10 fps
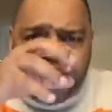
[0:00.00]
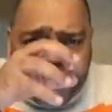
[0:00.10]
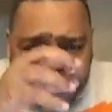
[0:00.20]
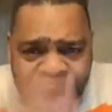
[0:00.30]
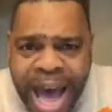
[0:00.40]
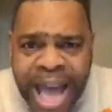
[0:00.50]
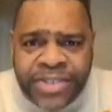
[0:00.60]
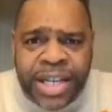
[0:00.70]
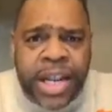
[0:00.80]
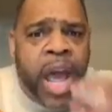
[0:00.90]

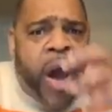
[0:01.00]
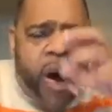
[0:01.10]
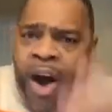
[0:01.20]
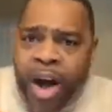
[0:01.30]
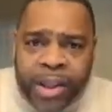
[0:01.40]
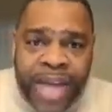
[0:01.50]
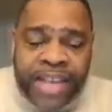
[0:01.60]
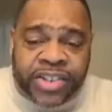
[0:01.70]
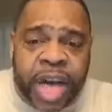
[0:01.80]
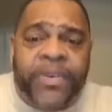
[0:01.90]
spots and all that
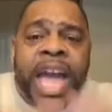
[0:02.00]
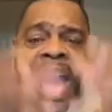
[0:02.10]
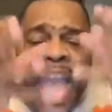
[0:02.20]
stuff.